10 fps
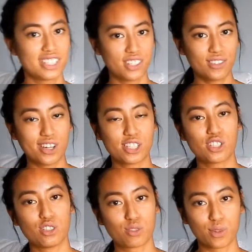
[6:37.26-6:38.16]
still want
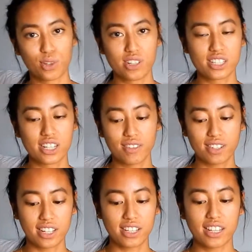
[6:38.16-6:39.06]
to use folders and
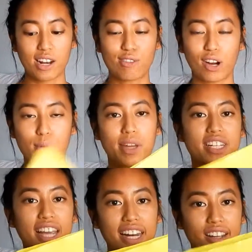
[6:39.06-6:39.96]
everything, then I
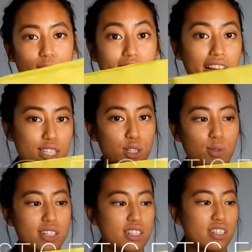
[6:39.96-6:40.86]
recommend getting plastic
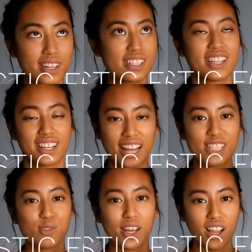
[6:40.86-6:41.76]
ones because they
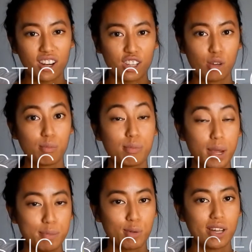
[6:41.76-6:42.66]
last way longer than
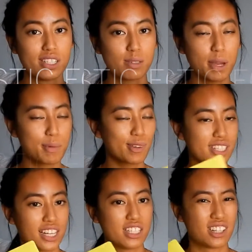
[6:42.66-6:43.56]
paper ones. Paper
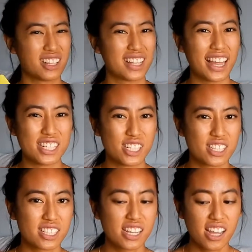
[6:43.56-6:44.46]
ones get dull at the
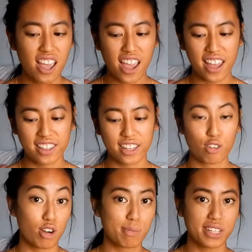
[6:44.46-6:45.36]
edges and they
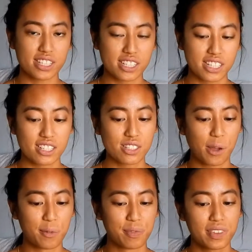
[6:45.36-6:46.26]
rip easily, so
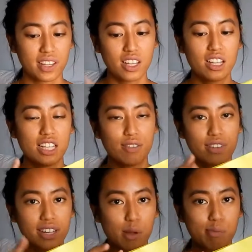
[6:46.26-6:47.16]

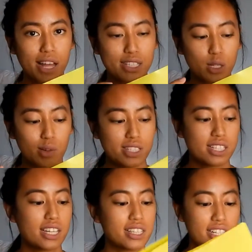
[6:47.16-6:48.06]
definitely get plastic
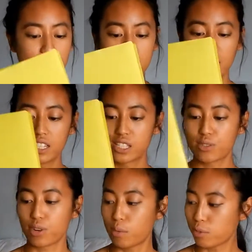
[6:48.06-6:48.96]
ones. This is
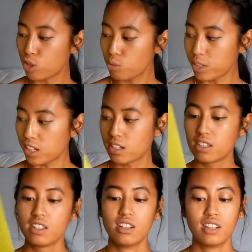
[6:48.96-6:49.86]
from UB,
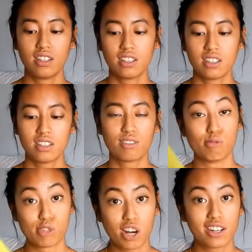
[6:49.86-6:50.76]

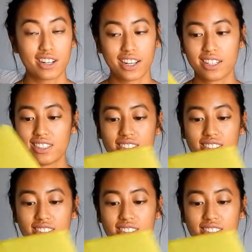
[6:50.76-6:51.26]
from Target again.